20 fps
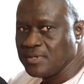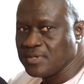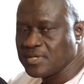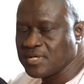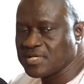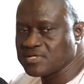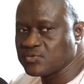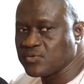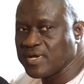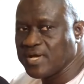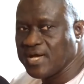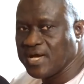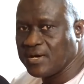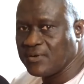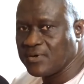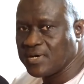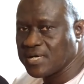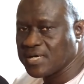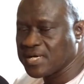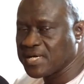That's where
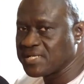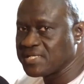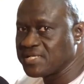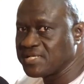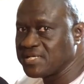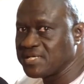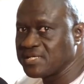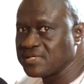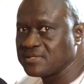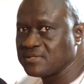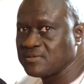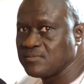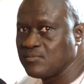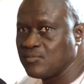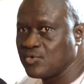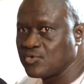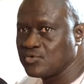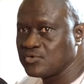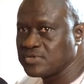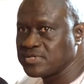our candidate,
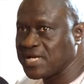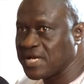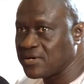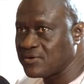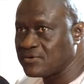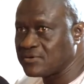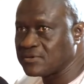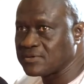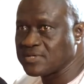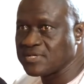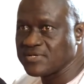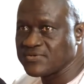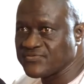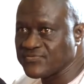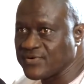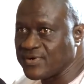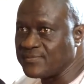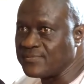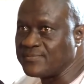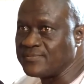Modu Jallo, is
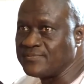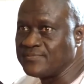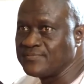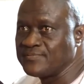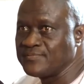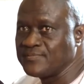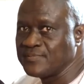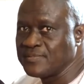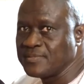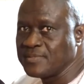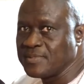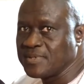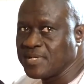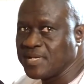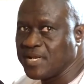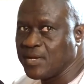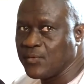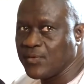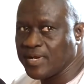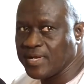from.
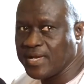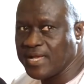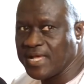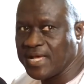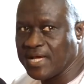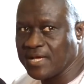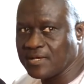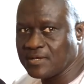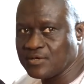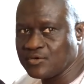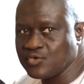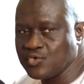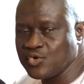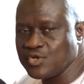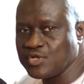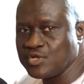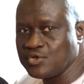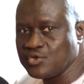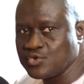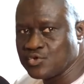They went there to
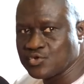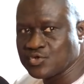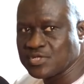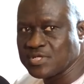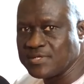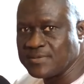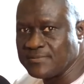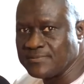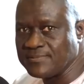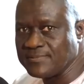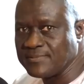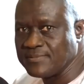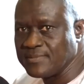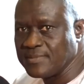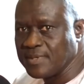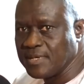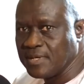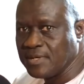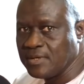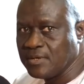induce him
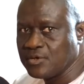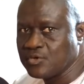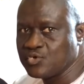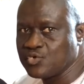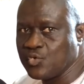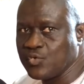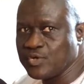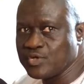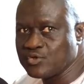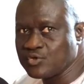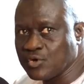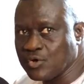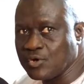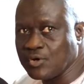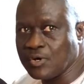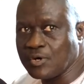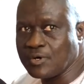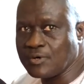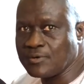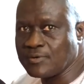to
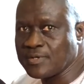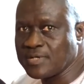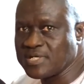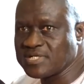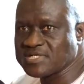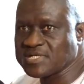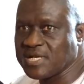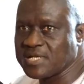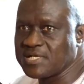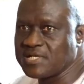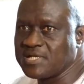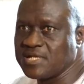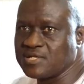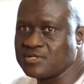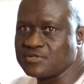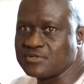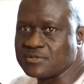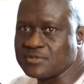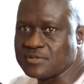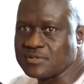withdraw his
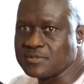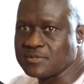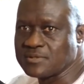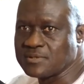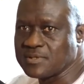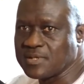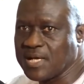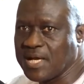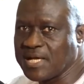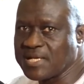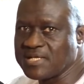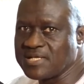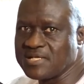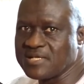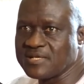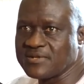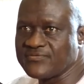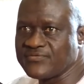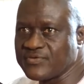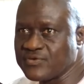candidature, and he
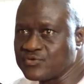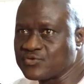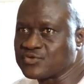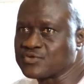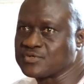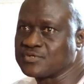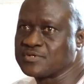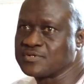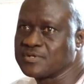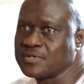refused.